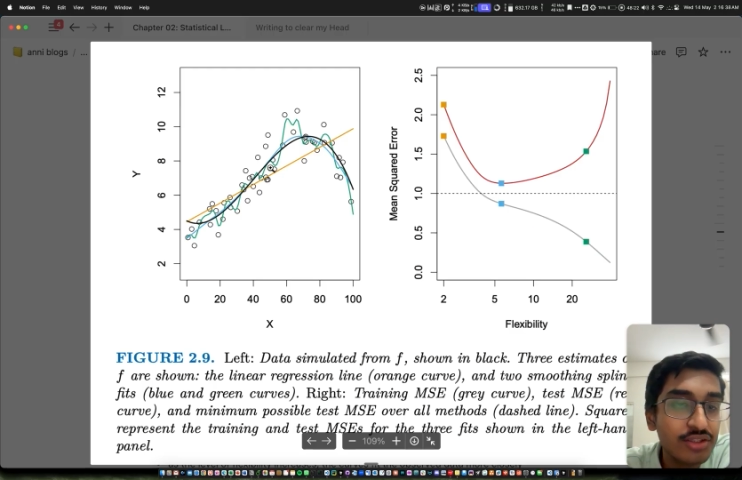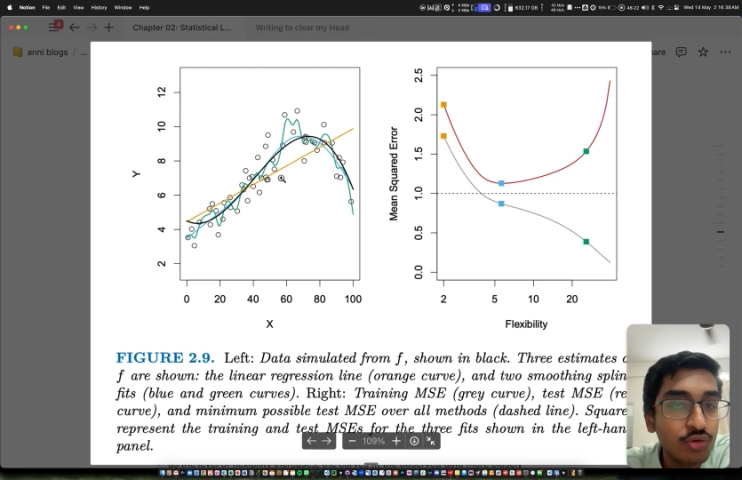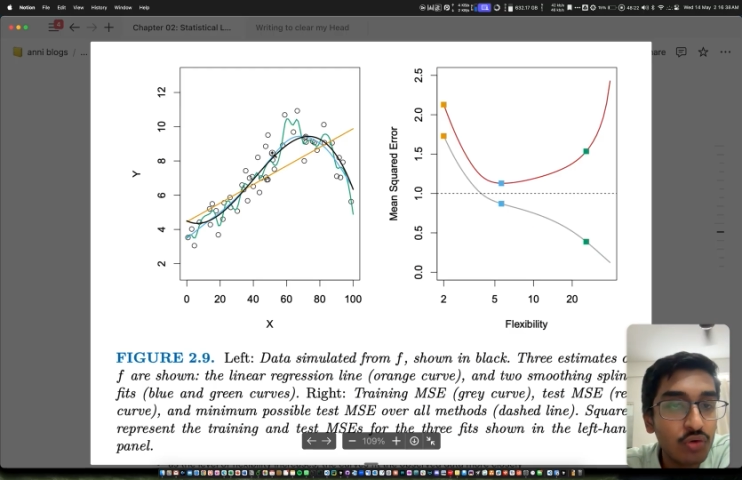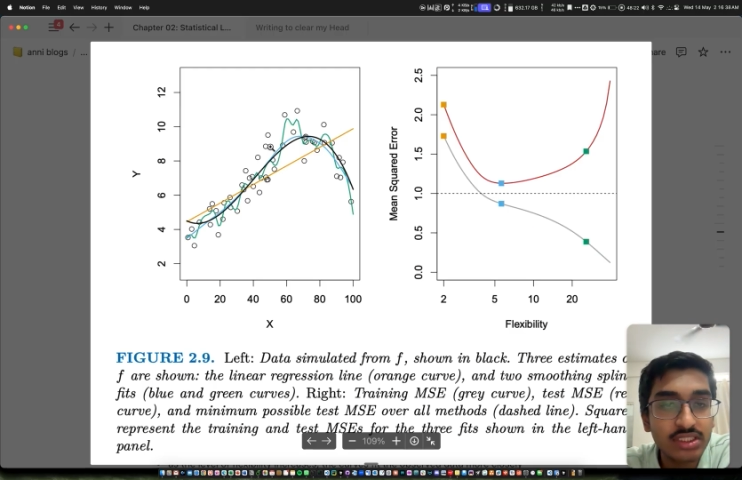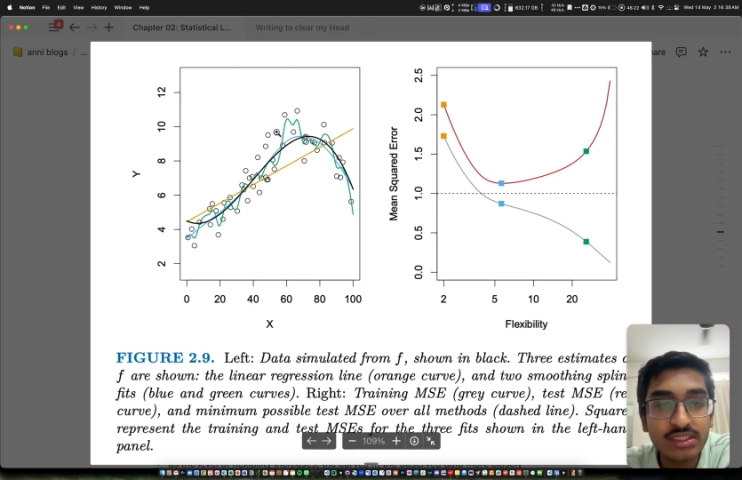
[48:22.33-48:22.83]

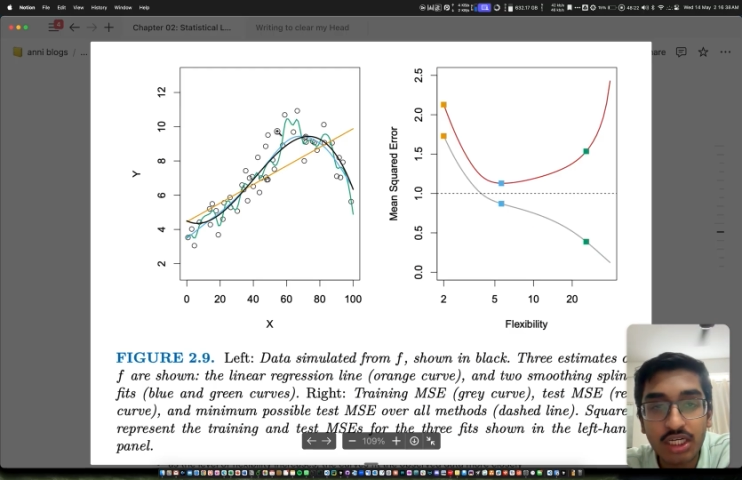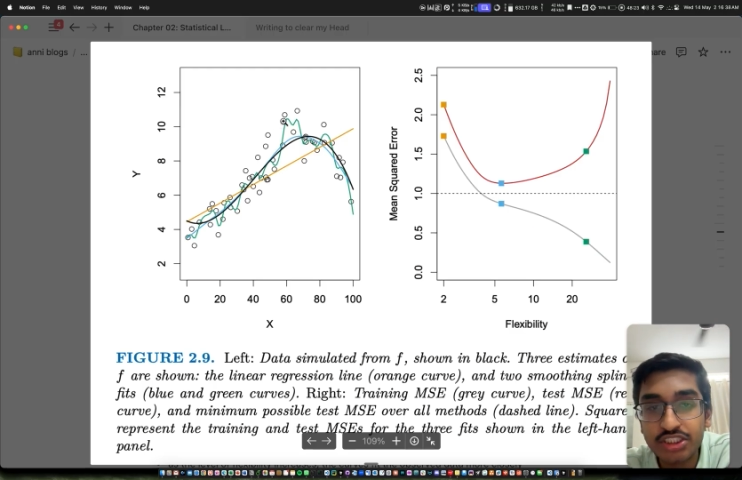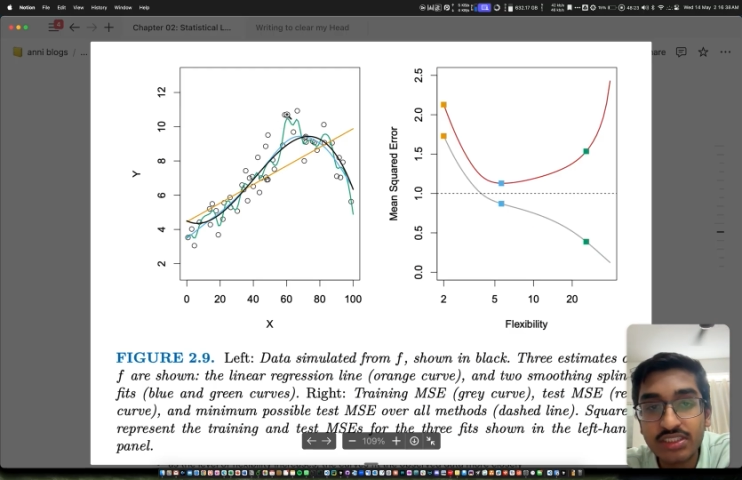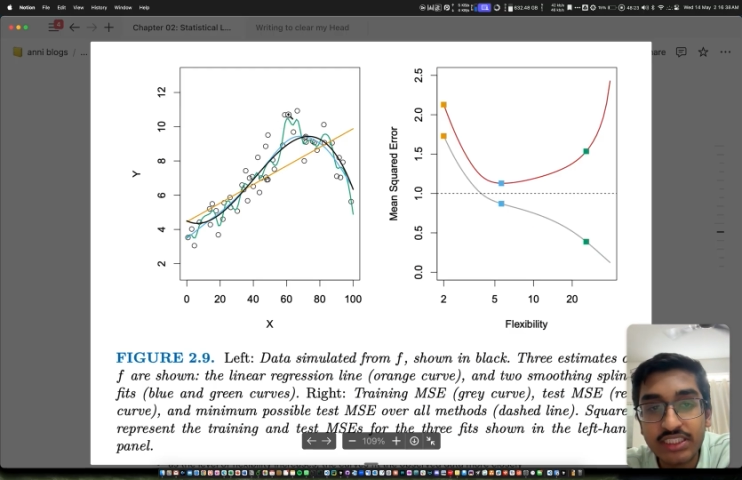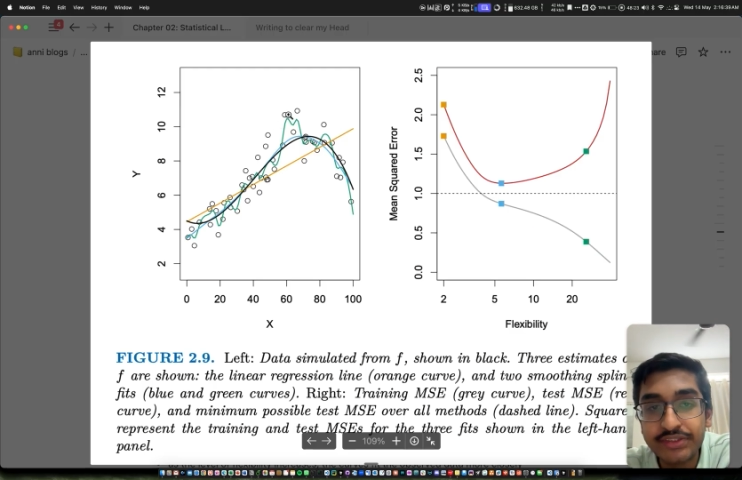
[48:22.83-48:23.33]
goes and
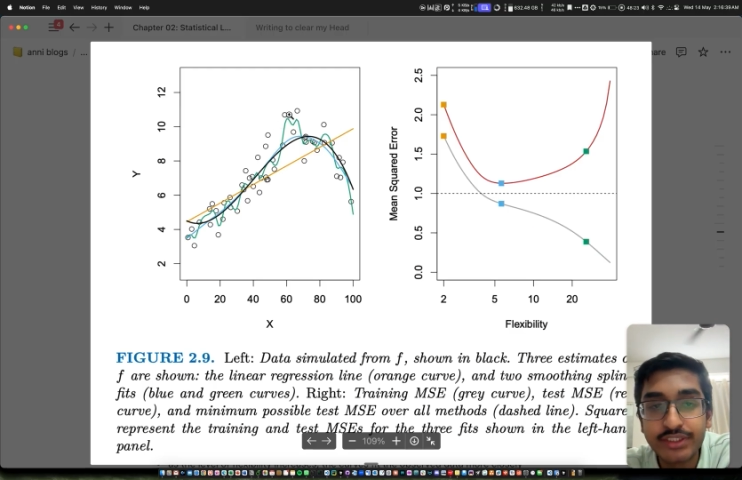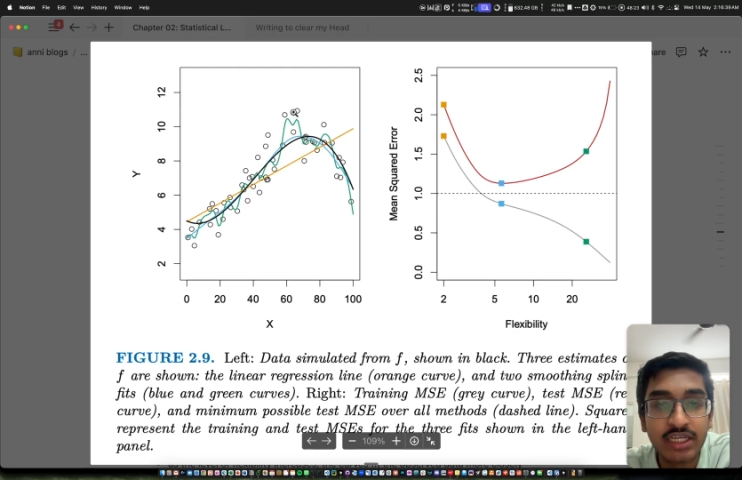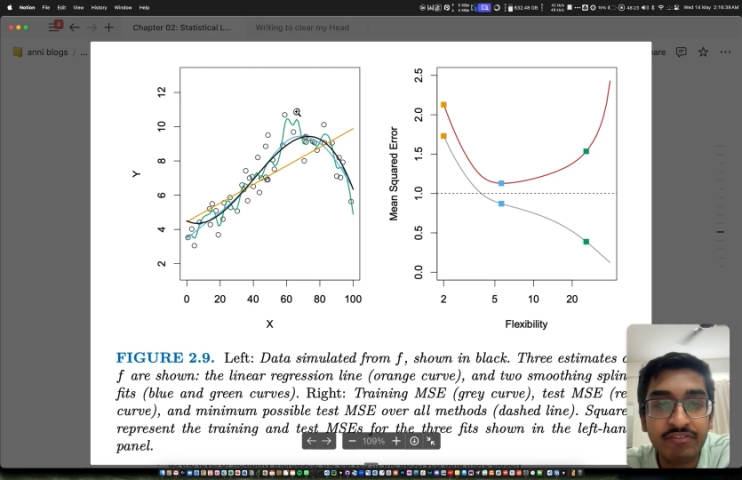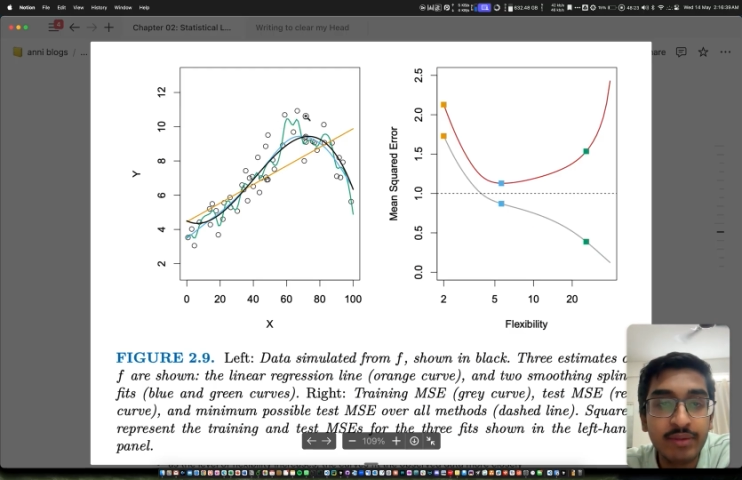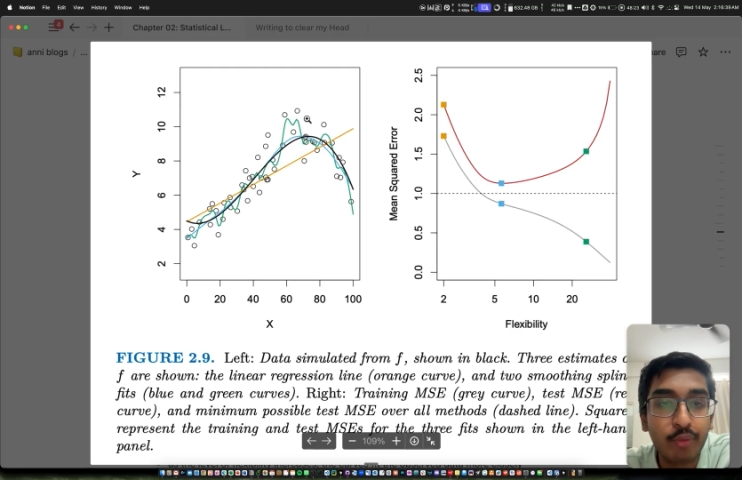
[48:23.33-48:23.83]
touches each and
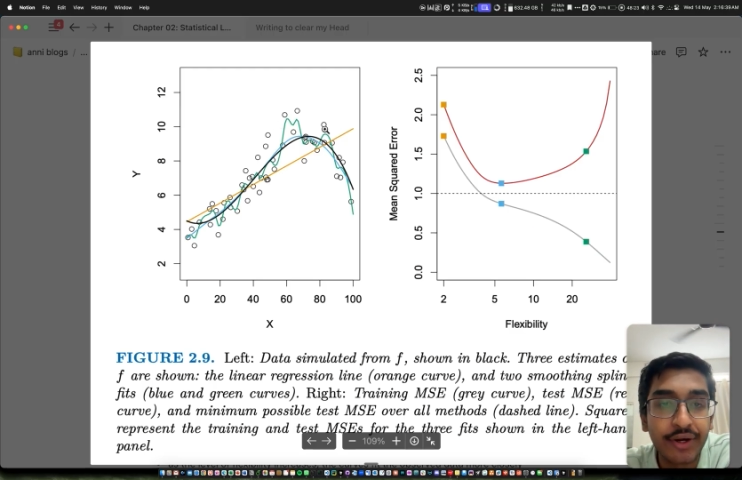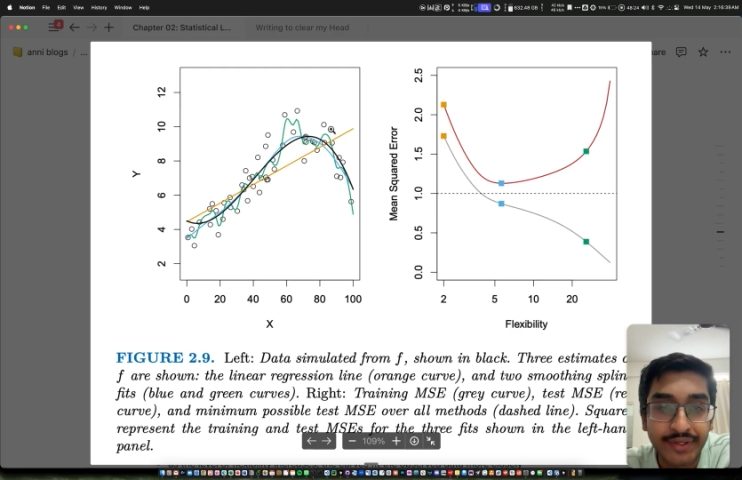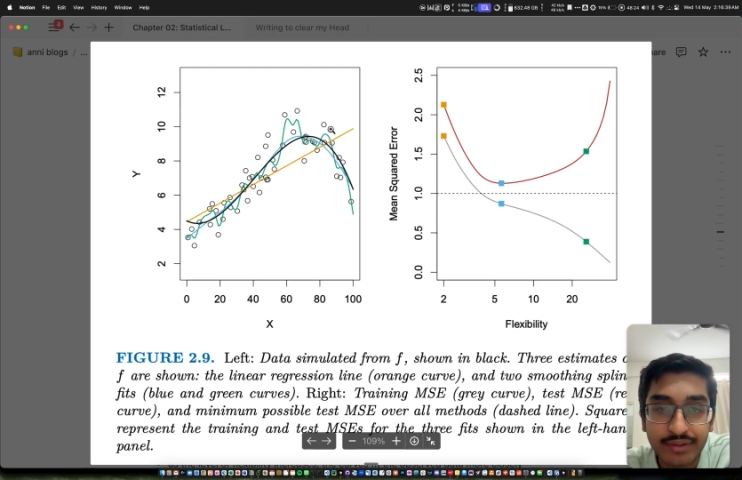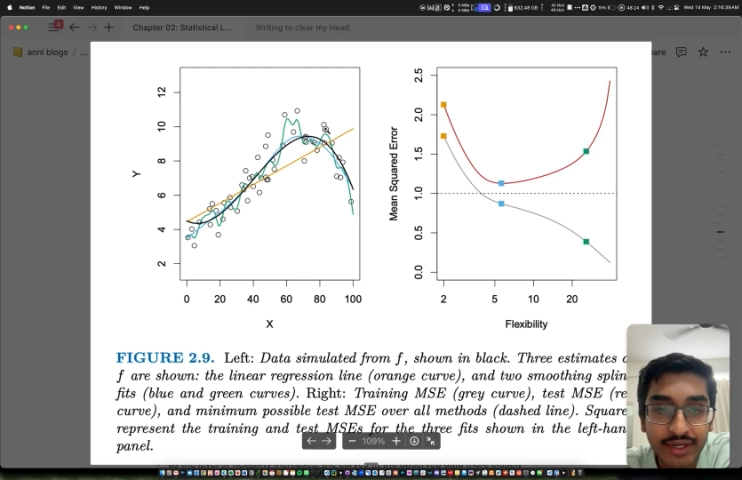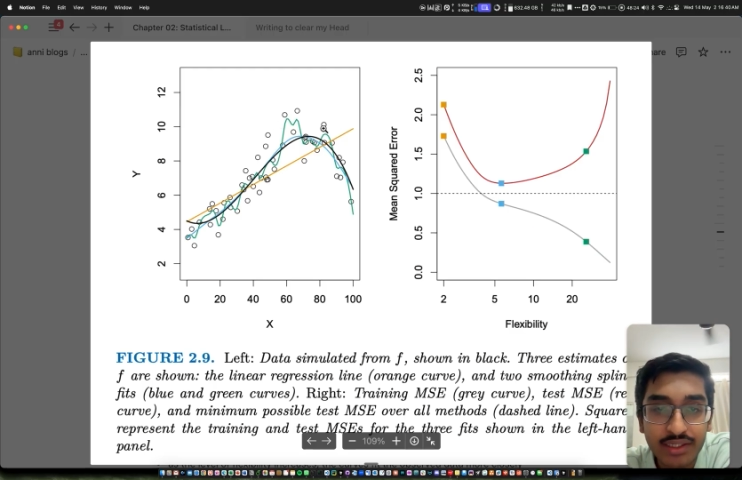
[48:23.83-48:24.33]
every point,
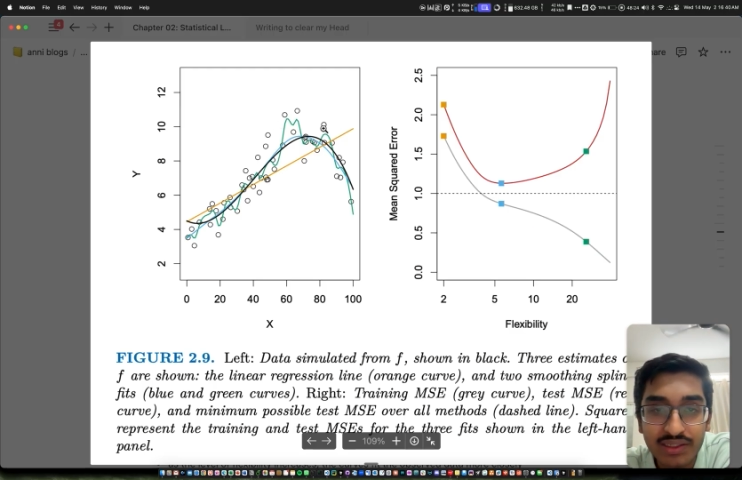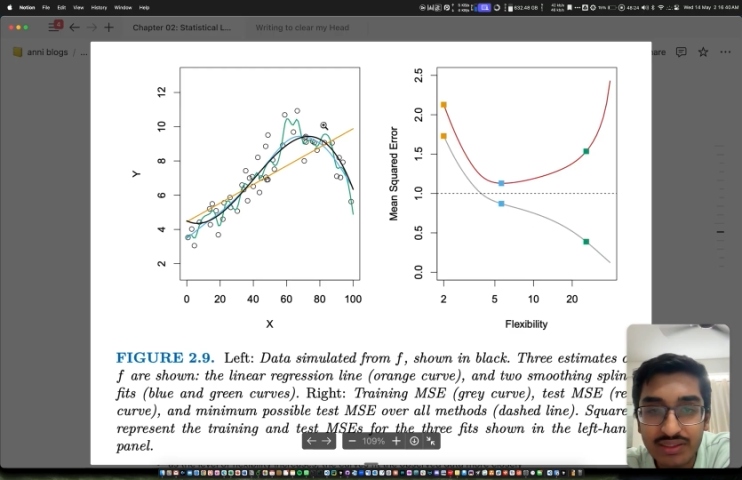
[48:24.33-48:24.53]
right?